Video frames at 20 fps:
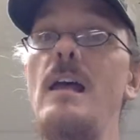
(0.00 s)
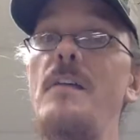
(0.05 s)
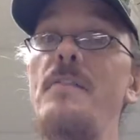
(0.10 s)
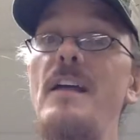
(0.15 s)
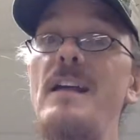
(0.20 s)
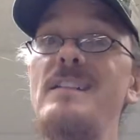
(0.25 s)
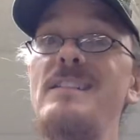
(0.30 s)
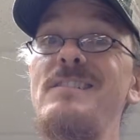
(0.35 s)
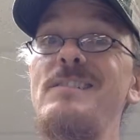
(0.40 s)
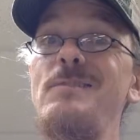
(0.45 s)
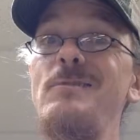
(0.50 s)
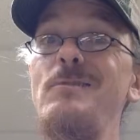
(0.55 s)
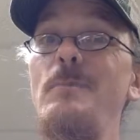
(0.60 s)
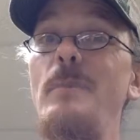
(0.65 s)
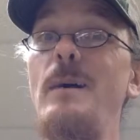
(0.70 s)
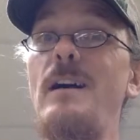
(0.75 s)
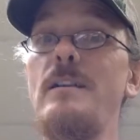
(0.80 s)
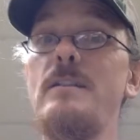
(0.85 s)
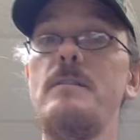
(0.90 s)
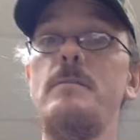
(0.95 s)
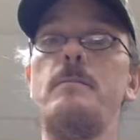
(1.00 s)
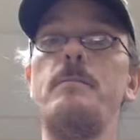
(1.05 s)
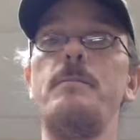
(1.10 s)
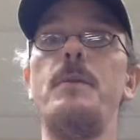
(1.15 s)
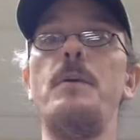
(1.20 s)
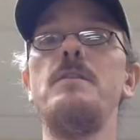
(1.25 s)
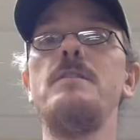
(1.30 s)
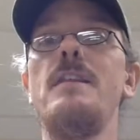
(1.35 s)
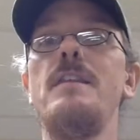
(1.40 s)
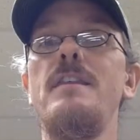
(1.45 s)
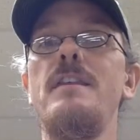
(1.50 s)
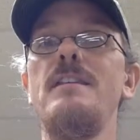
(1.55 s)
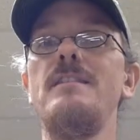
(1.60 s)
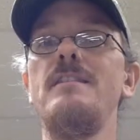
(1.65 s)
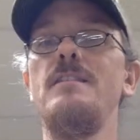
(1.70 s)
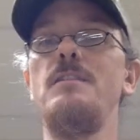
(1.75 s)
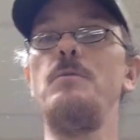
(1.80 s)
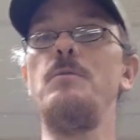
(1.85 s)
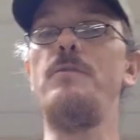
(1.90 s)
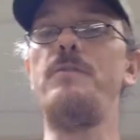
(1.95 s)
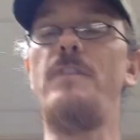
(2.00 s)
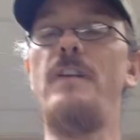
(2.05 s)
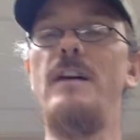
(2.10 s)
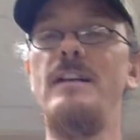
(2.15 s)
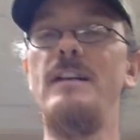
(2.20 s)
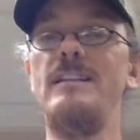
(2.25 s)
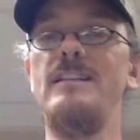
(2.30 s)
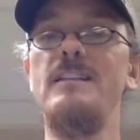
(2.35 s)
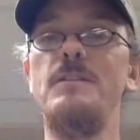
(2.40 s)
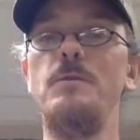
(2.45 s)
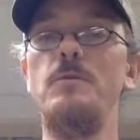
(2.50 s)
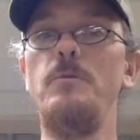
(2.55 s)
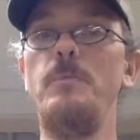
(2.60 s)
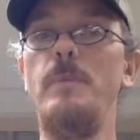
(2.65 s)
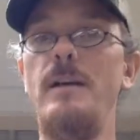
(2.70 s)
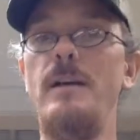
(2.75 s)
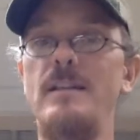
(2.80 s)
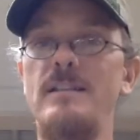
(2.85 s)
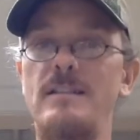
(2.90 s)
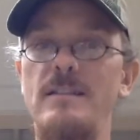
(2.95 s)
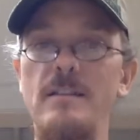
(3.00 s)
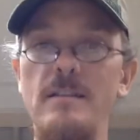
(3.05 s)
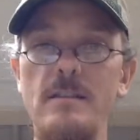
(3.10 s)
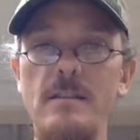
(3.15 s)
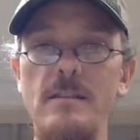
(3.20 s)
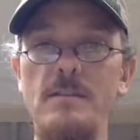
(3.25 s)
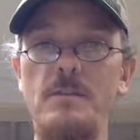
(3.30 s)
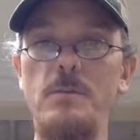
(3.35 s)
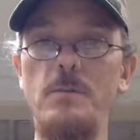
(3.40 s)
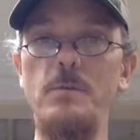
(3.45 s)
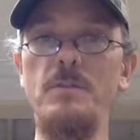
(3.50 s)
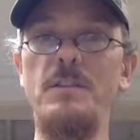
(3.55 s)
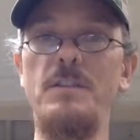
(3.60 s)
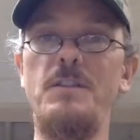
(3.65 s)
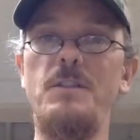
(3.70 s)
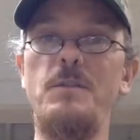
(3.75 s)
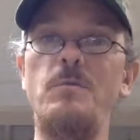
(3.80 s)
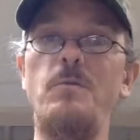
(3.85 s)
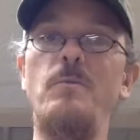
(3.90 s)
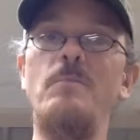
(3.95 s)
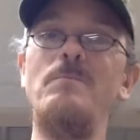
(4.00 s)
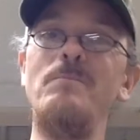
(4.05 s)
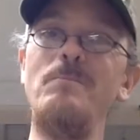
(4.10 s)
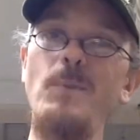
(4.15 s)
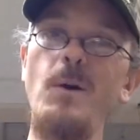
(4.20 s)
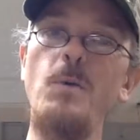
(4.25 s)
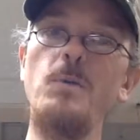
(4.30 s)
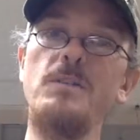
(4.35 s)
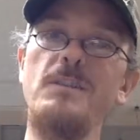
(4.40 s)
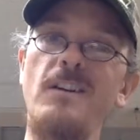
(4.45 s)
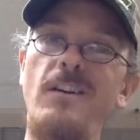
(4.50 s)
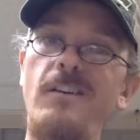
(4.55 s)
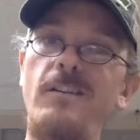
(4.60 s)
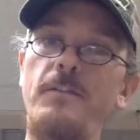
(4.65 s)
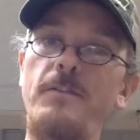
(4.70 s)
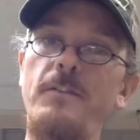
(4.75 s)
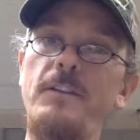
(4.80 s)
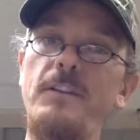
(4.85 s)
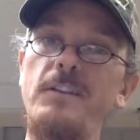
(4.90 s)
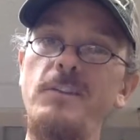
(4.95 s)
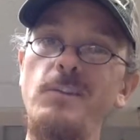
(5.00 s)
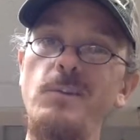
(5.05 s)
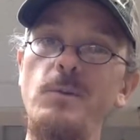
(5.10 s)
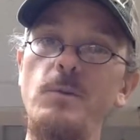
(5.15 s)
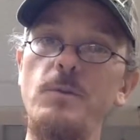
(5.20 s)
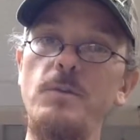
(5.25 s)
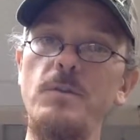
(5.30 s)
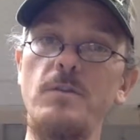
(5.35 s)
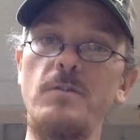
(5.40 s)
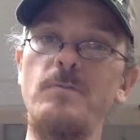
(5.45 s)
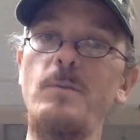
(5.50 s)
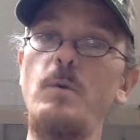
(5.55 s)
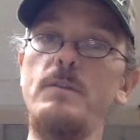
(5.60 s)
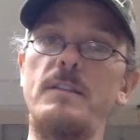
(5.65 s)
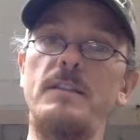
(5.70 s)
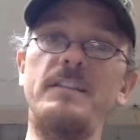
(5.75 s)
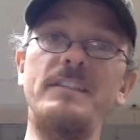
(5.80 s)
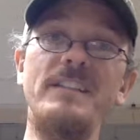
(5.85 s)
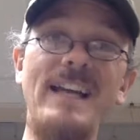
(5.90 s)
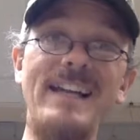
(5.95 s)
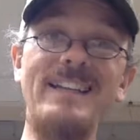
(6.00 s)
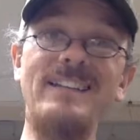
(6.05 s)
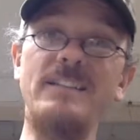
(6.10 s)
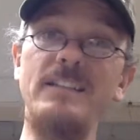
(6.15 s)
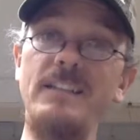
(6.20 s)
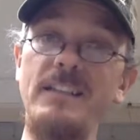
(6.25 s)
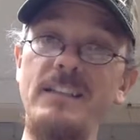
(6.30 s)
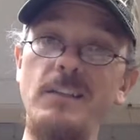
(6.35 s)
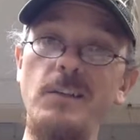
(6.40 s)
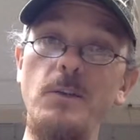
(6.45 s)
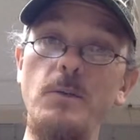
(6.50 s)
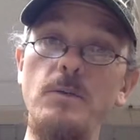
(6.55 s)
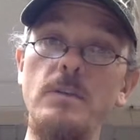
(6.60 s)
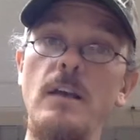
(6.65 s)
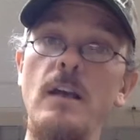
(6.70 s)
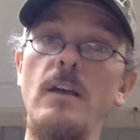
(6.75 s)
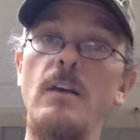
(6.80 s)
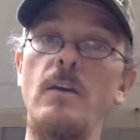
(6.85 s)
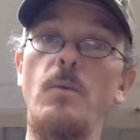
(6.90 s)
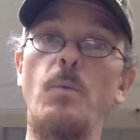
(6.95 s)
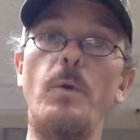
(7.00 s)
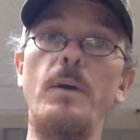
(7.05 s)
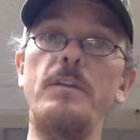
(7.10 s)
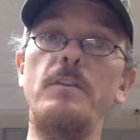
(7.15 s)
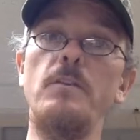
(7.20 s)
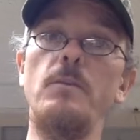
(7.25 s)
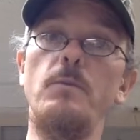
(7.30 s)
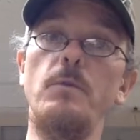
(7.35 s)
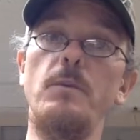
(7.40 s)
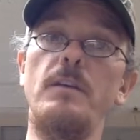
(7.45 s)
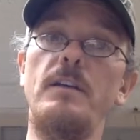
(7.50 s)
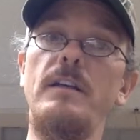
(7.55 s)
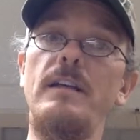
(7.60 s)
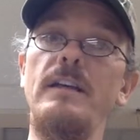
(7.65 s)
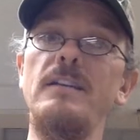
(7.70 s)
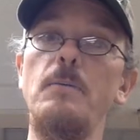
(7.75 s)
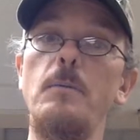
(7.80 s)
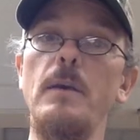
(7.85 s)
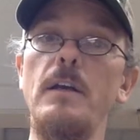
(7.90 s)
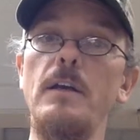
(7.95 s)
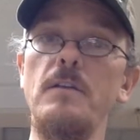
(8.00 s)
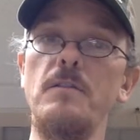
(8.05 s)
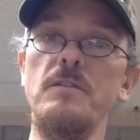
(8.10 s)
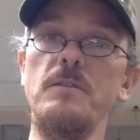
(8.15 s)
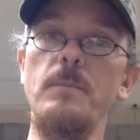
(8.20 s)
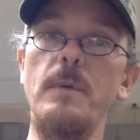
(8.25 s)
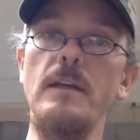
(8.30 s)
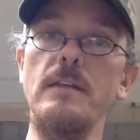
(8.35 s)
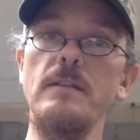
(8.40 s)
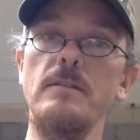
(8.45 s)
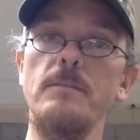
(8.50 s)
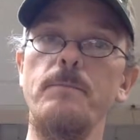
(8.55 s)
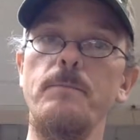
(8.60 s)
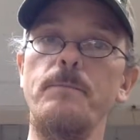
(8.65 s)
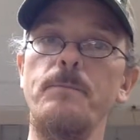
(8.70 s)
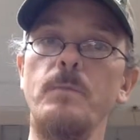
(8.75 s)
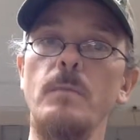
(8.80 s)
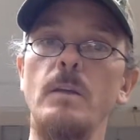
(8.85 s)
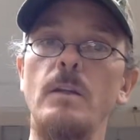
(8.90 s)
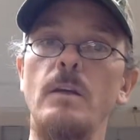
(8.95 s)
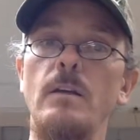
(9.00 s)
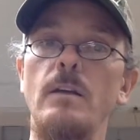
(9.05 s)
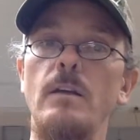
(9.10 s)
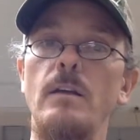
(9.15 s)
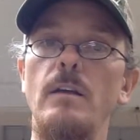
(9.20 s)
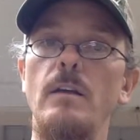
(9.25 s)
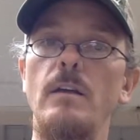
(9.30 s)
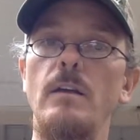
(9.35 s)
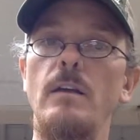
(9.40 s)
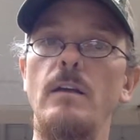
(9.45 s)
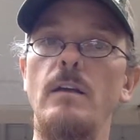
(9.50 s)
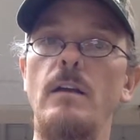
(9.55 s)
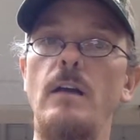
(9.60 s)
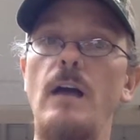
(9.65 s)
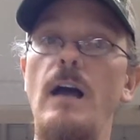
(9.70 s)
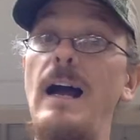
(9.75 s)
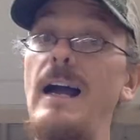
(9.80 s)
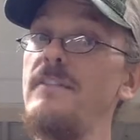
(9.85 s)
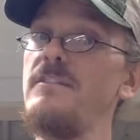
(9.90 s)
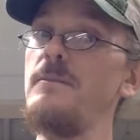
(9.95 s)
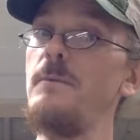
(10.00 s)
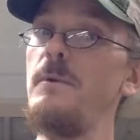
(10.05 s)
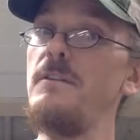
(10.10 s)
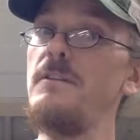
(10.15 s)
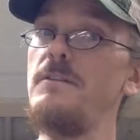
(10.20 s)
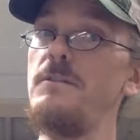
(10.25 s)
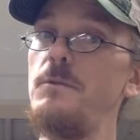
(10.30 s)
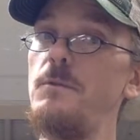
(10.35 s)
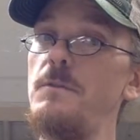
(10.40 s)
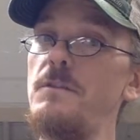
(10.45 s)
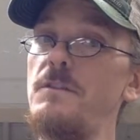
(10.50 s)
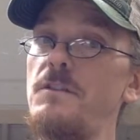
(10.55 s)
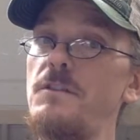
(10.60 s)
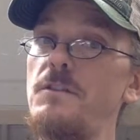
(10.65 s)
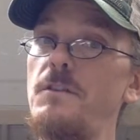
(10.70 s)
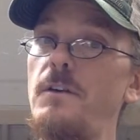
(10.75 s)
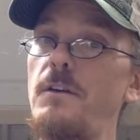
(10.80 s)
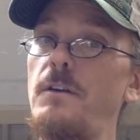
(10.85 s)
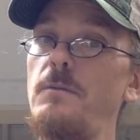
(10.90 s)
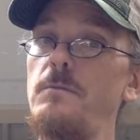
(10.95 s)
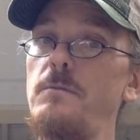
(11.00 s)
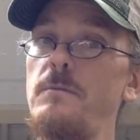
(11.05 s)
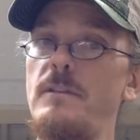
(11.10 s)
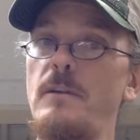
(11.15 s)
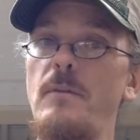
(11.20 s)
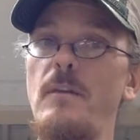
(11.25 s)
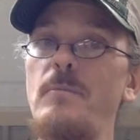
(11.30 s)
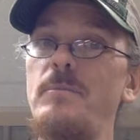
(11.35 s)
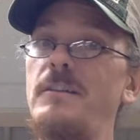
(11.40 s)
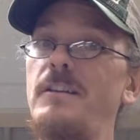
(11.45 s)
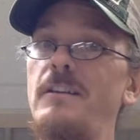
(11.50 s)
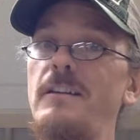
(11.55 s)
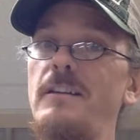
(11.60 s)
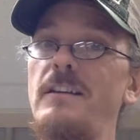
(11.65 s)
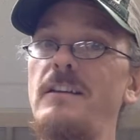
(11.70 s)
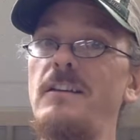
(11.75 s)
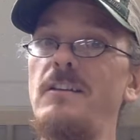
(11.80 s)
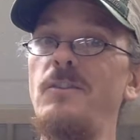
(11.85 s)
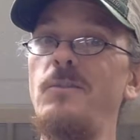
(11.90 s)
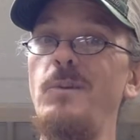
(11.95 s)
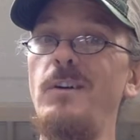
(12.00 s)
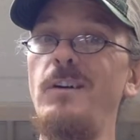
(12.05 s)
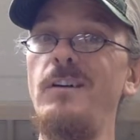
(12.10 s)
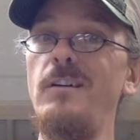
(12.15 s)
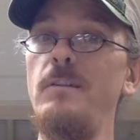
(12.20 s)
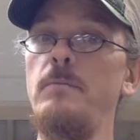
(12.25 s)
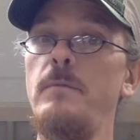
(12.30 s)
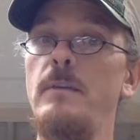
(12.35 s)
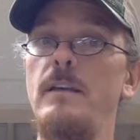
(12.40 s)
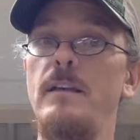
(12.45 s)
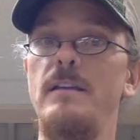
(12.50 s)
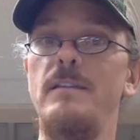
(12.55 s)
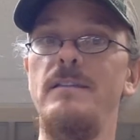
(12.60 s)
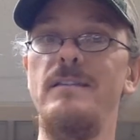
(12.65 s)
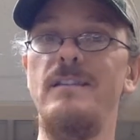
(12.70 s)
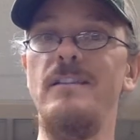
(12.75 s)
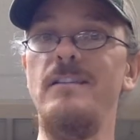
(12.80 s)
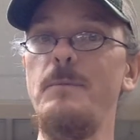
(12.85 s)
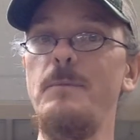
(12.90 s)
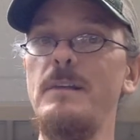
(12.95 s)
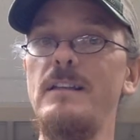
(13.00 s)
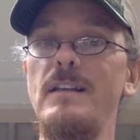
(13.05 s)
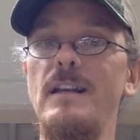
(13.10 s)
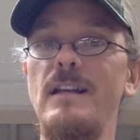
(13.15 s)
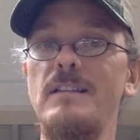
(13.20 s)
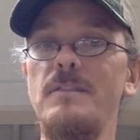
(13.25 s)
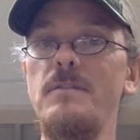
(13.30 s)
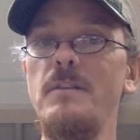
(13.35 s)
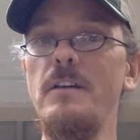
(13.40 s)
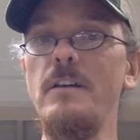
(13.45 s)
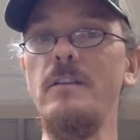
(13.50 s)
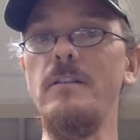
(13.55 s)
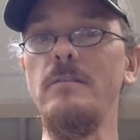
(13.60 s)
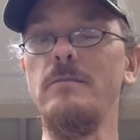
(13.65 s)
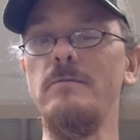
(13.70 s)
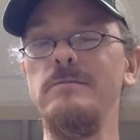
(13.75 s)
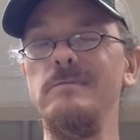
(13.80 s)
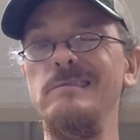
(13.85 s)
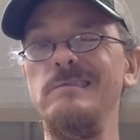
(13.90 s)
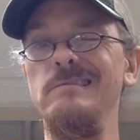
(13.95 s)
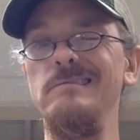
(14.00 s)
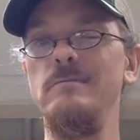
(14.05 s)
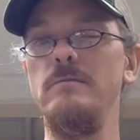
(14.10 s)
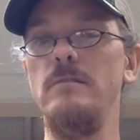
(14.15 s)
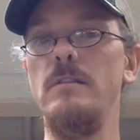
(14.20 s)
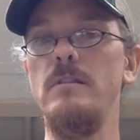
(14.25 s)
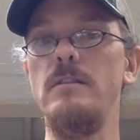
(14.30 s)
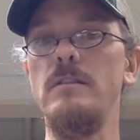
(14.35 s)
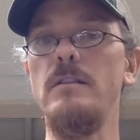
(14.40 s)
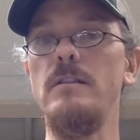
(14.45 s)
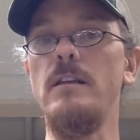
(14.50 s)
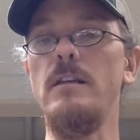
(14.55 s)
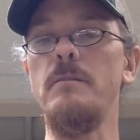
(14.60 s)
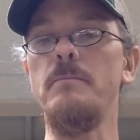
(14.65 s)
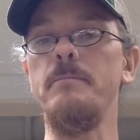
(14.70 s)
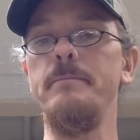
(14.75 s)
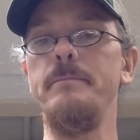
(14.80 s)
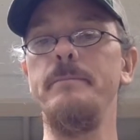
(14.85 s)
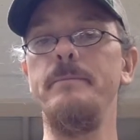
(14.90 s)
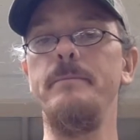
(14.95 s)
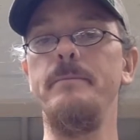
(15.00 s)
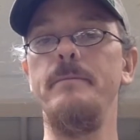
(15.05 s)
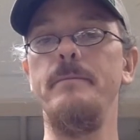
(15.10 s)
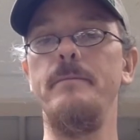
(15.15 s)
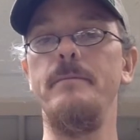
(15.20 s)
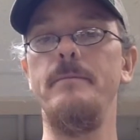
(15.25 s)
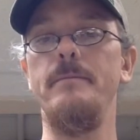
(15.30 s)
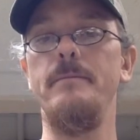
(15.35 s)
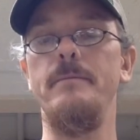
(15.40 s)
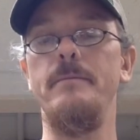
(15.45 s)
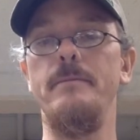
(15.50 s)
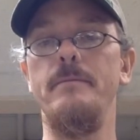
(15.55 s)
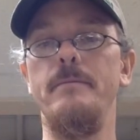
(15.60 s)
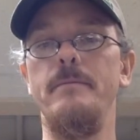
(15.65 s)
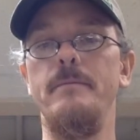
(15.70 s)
That's the toolbox. Those are the things that you will find in the toolbox. These are the tools that you will most often use or most likely use when you're working in the makerspace. I have some other tools to show you, some that plug into the wall. That'll be in the next video. See you then.